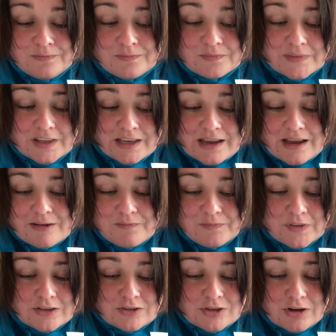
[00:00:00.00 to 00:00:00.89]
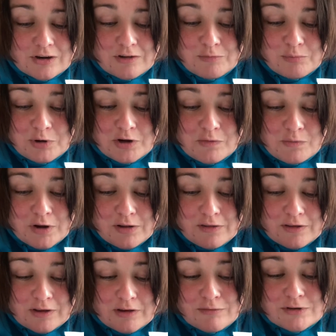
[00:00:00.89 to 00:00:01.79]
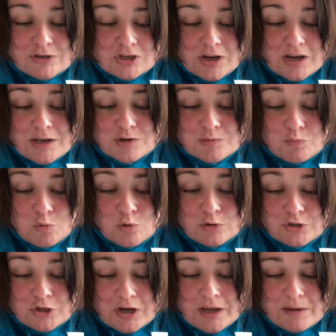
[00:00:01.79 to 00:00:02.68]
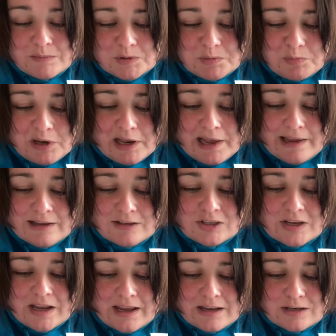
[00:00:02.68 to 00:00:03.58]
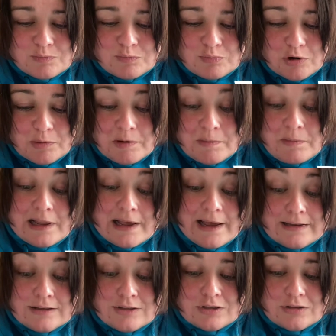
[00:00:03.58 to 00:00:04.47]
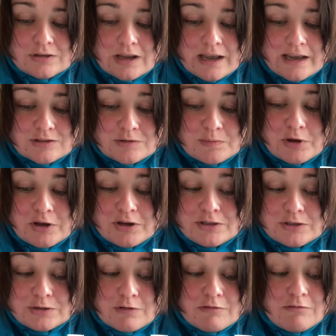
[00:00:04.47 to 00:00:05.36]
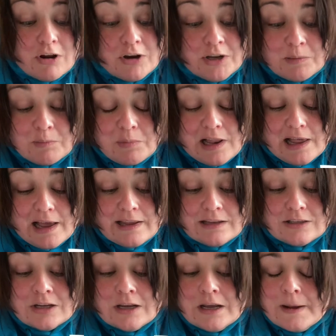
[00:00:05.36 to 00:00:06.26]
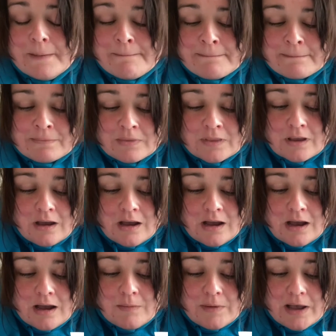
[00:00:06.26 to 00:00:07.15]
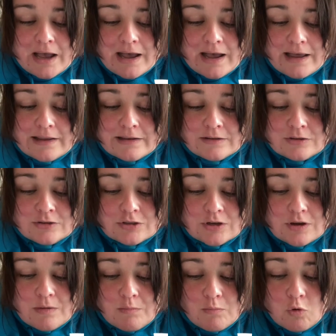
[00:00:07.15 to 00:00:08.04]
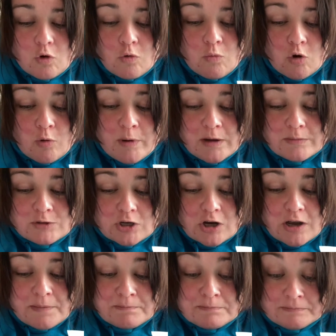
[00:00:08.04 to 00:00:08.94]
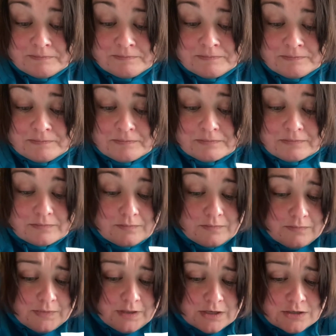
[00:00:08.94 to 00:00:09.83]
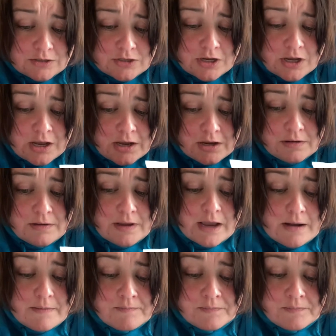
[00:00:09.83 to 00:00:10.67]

yeah, so I've put one thing I would change: more time to plait and proper plaits as opposed to a running plait, and more warm-up time. So yeah.